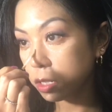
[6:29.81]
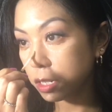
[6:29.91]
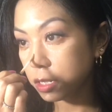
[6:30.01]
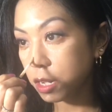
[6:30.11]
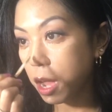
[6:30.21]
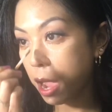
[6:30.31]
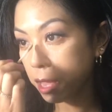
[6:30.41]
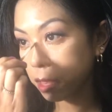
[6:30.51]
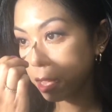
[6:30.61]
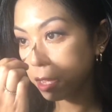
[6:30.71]
this to
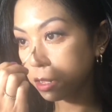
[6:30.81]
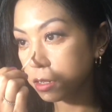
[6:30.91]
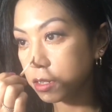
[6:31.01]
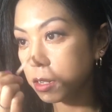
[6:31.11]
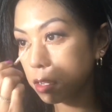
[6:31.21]
highlight.